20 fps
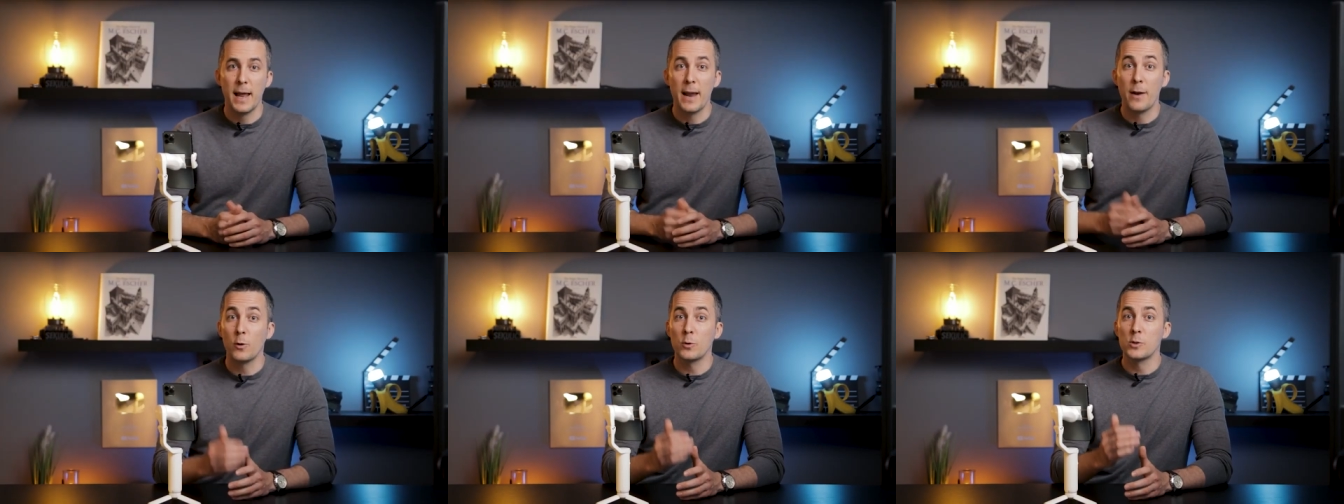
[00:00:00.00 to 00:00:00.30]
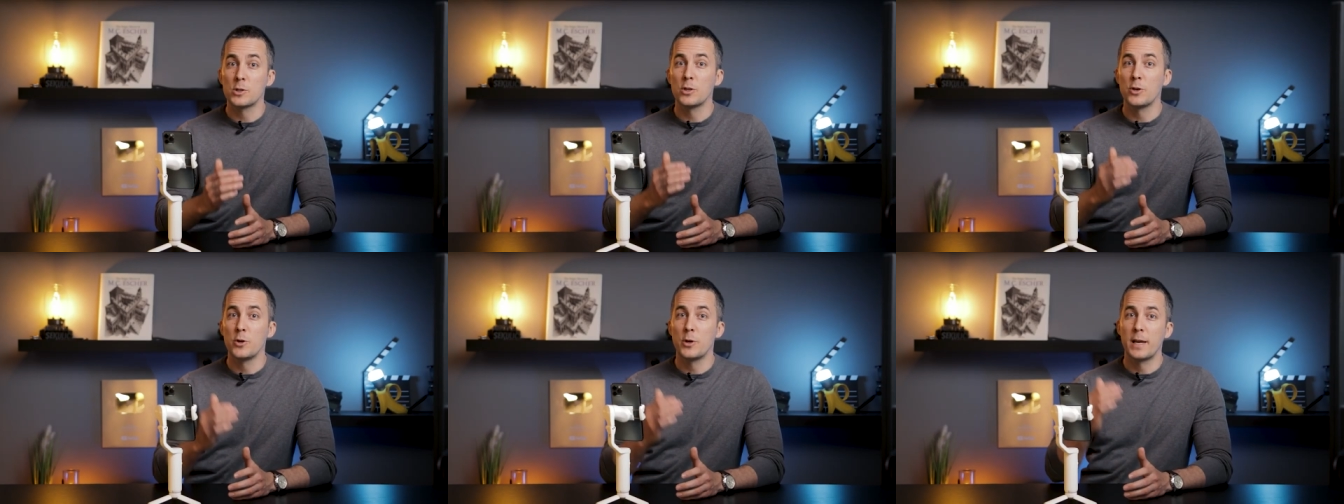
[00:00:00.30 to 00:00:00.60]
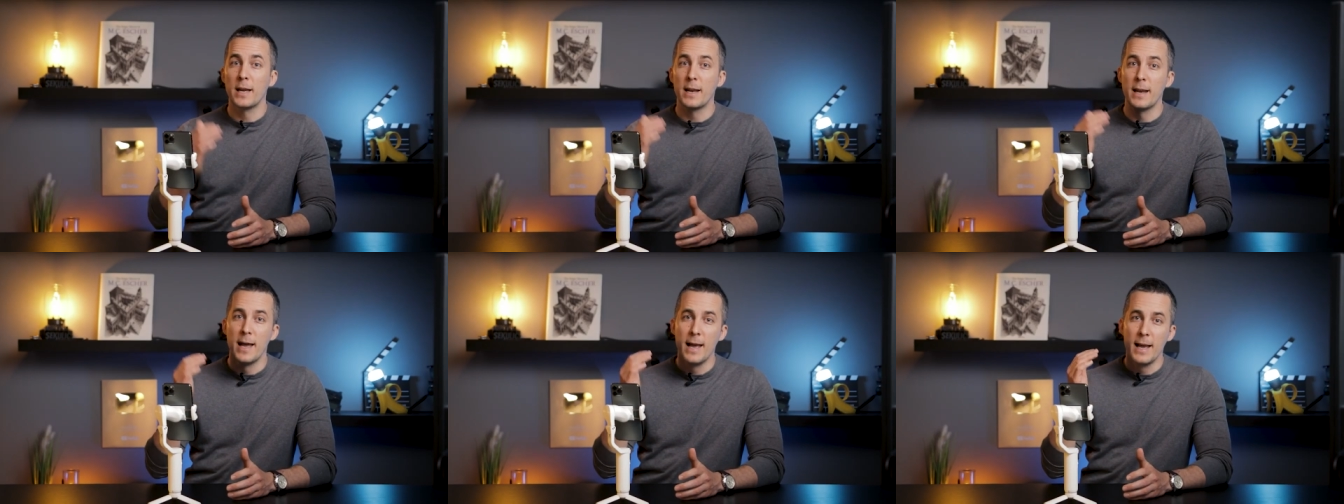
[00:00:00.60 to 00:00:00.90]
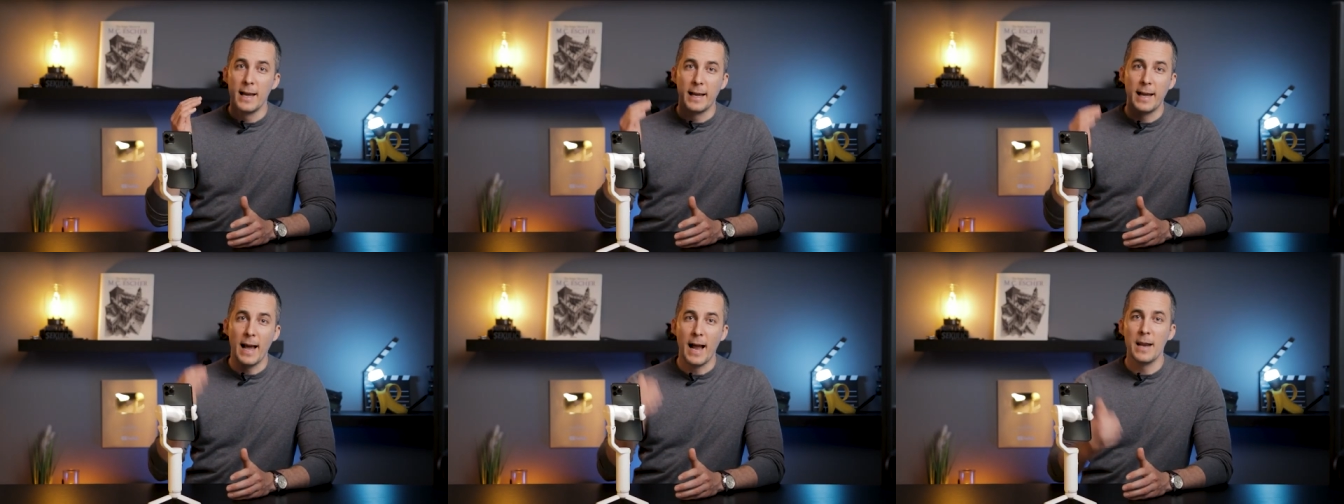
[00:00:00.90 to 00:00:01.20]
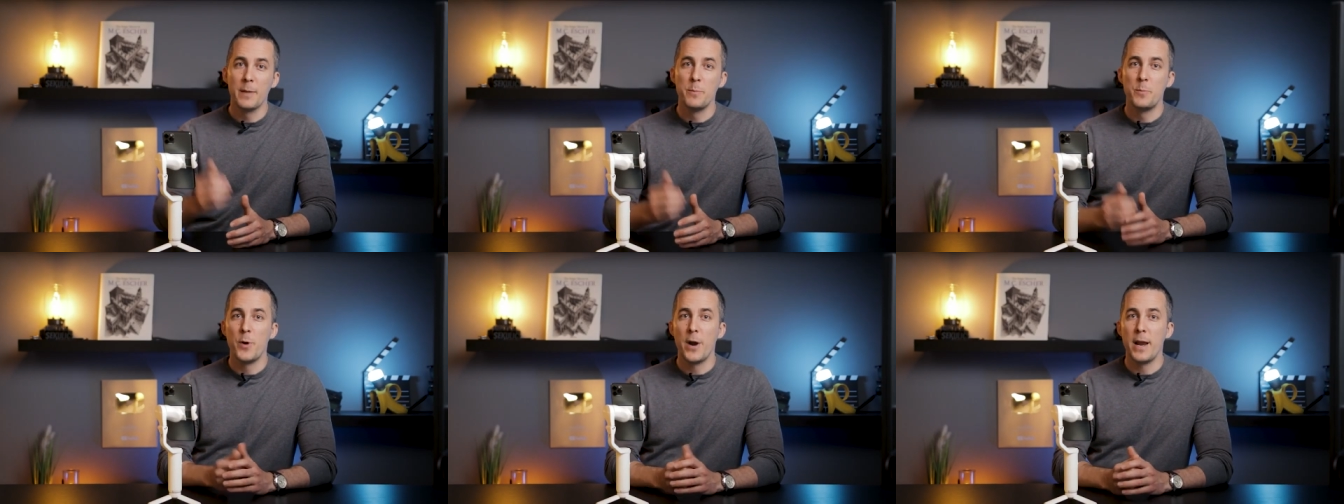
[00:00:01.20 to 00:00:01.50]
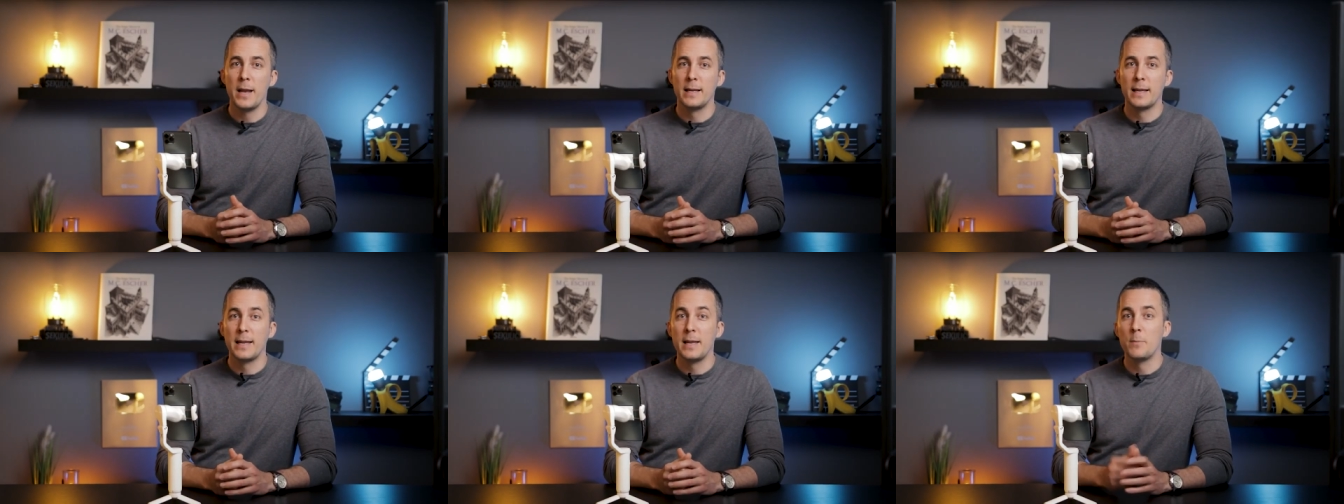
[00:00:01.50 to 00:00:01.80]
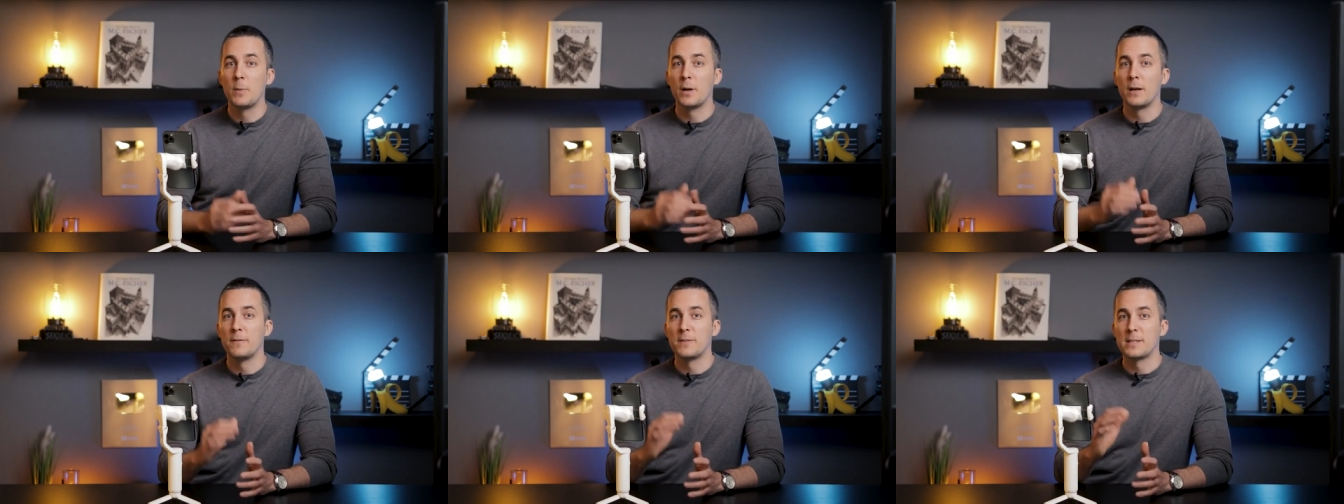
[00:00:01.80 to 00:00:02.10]
and also you can calibrate the
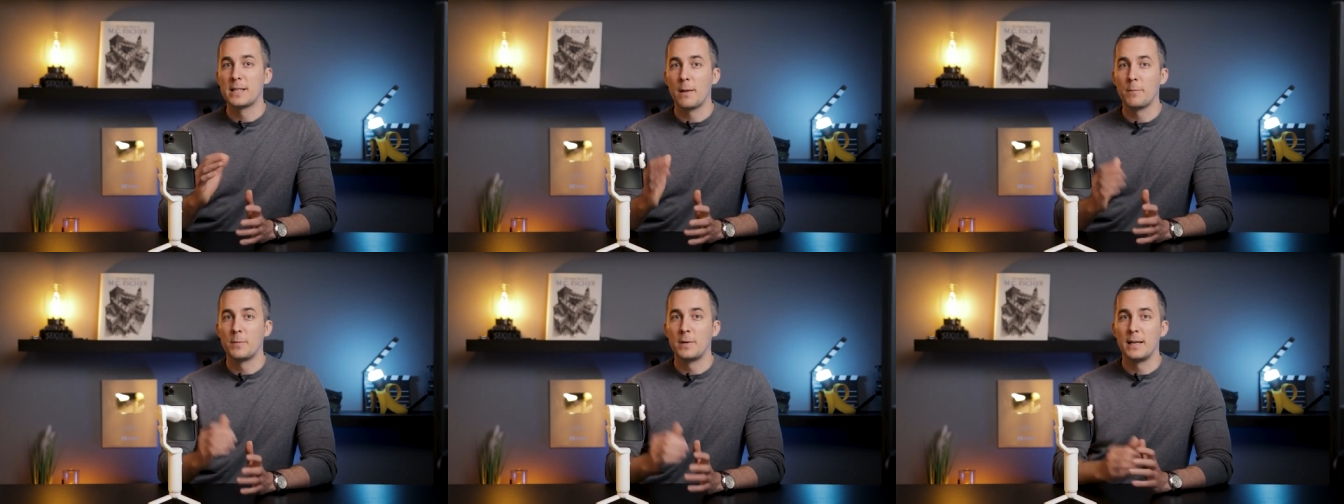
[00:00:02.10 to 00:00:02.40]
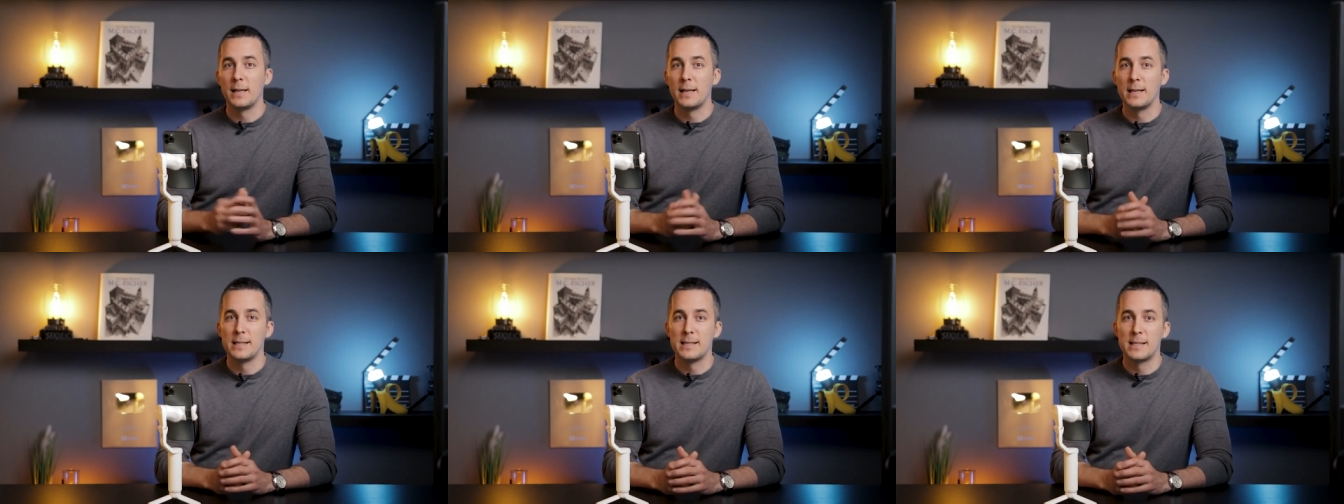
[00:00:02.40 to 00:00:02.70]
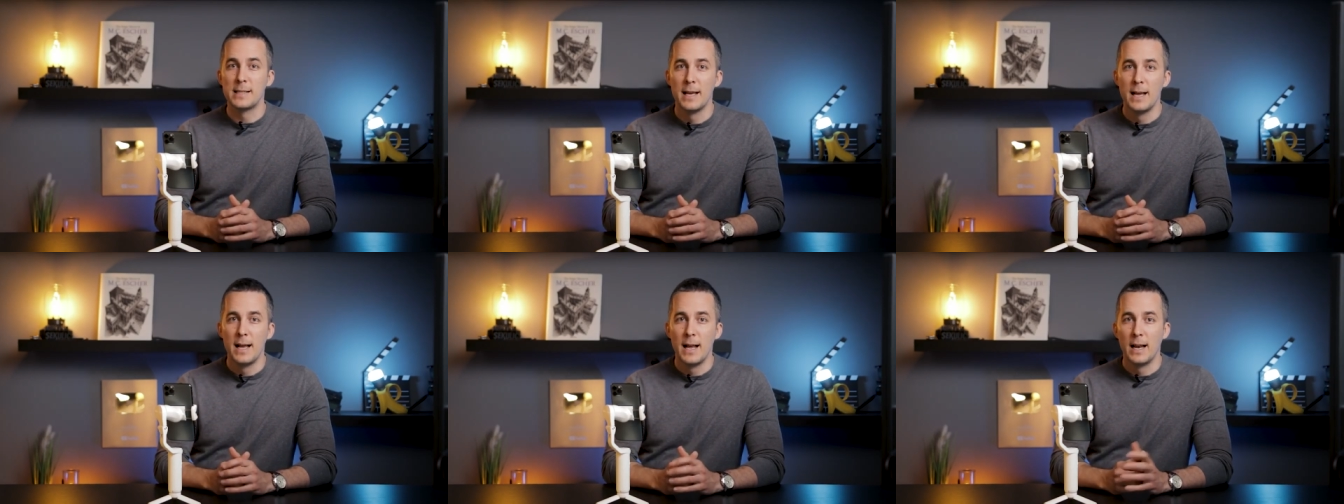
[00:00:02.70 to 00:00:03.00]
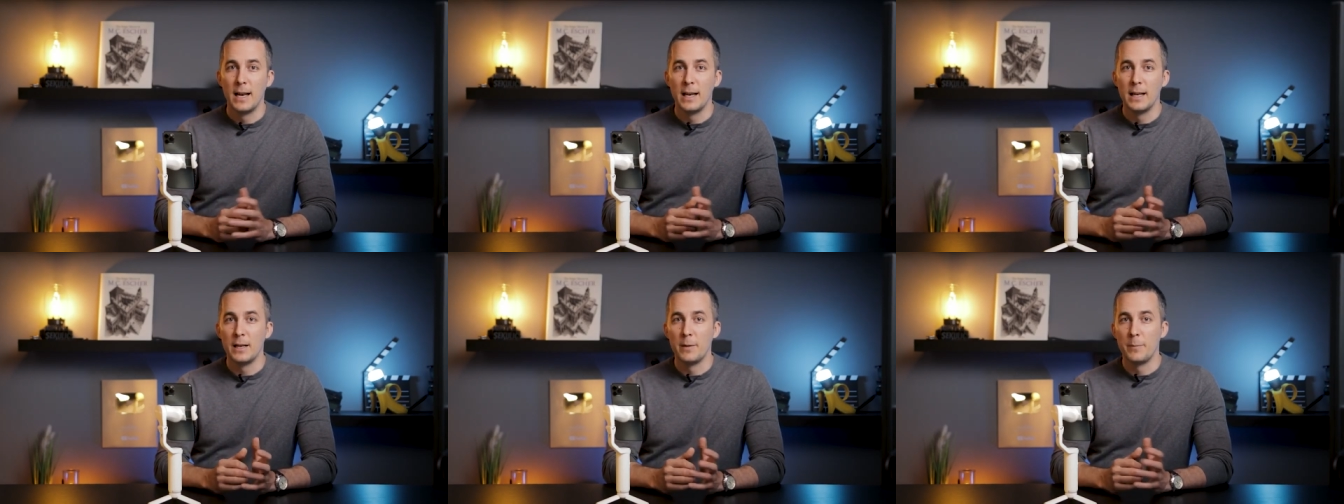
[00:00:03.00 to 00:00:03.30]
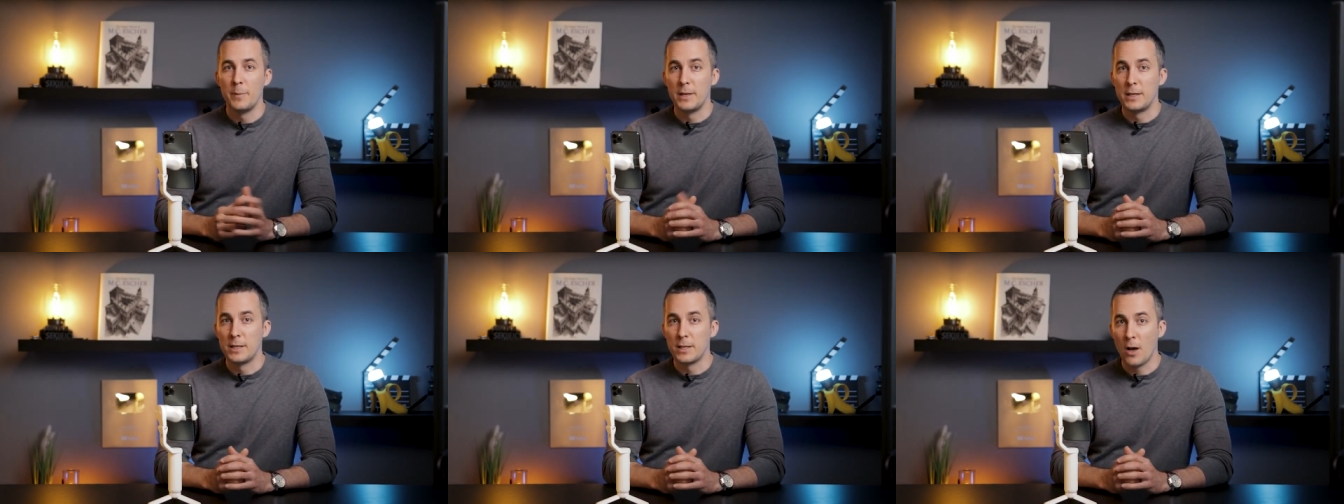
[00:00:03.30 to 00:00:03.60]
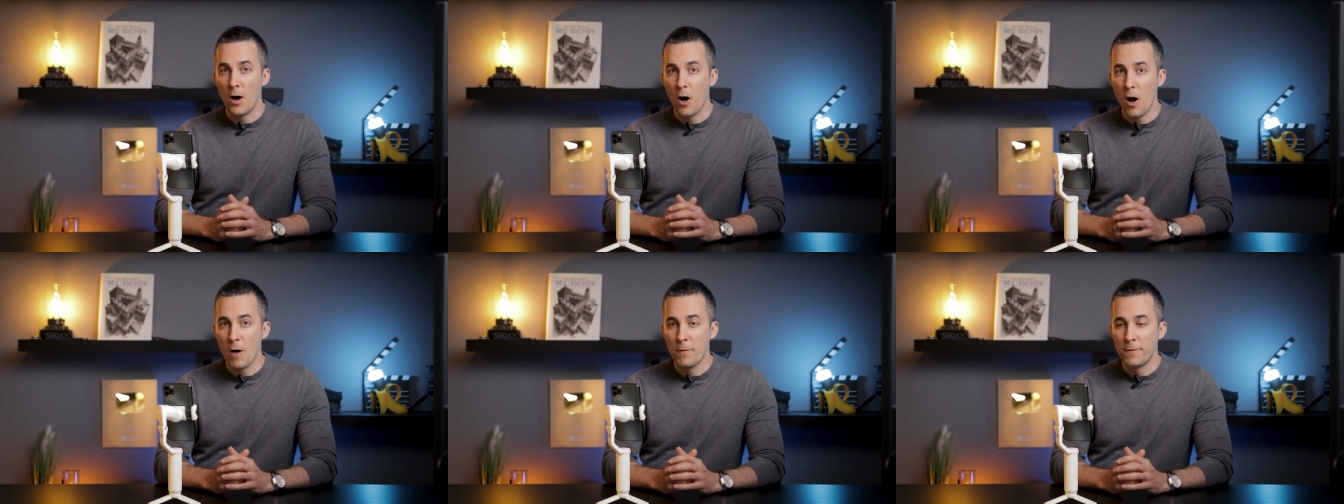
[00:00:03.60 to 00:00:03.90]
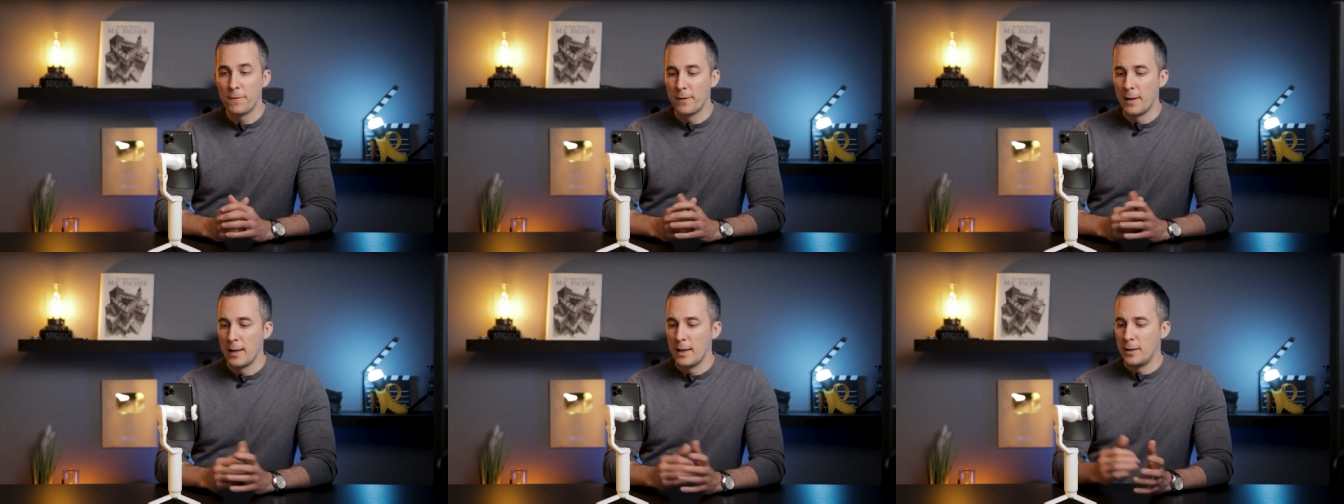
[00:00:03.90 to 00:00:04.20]
gimbal if something is a little bit
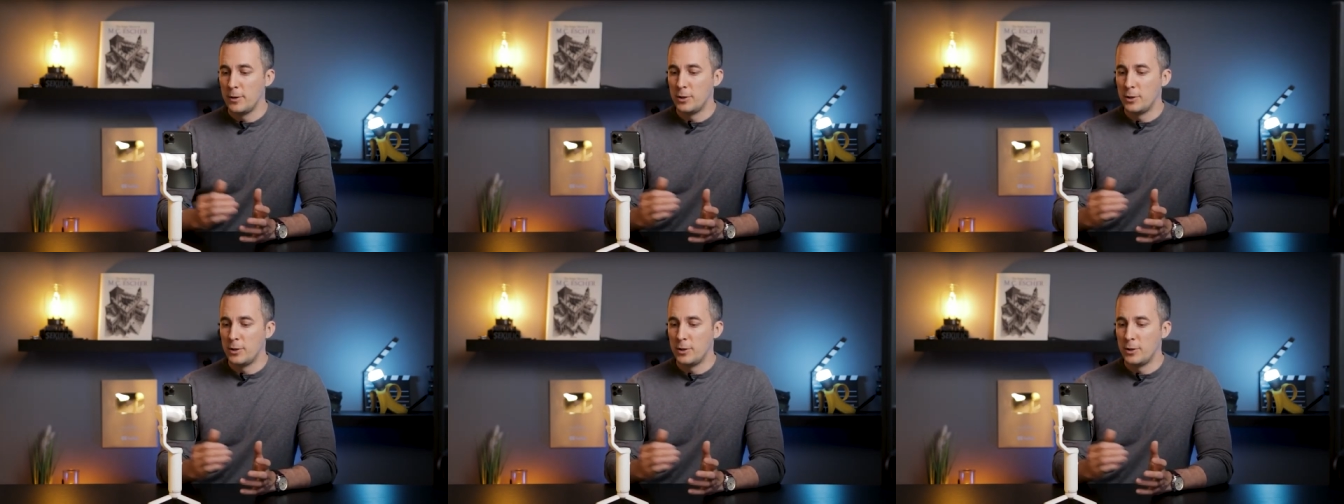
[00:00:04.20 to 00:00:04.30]
off.